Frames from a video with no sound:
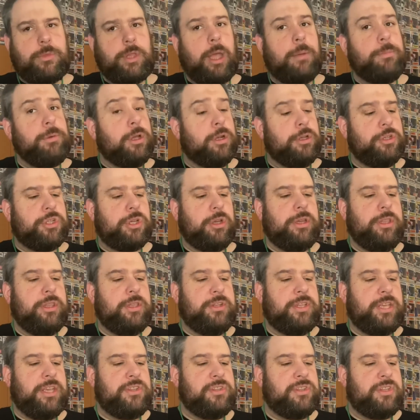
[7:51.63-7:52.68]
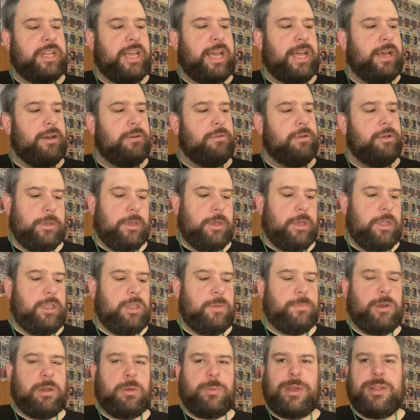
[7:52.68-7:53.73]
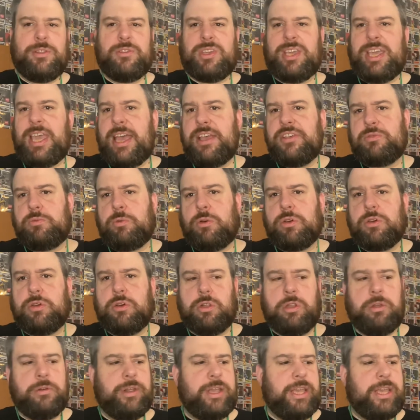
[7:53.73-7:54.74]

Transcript: I'm going to show you the disc now. You've got to be able to guess what colour it